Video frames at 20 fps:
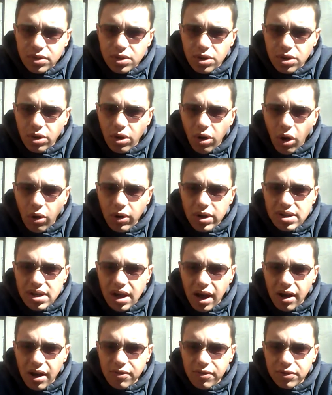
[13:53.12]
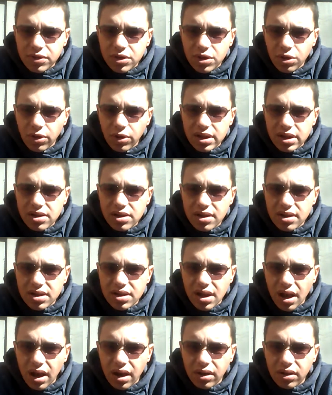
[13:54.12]
So you always have two ends of the
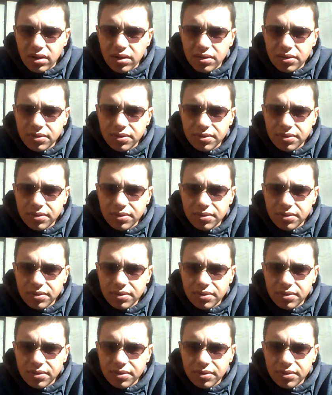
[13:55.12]
scale,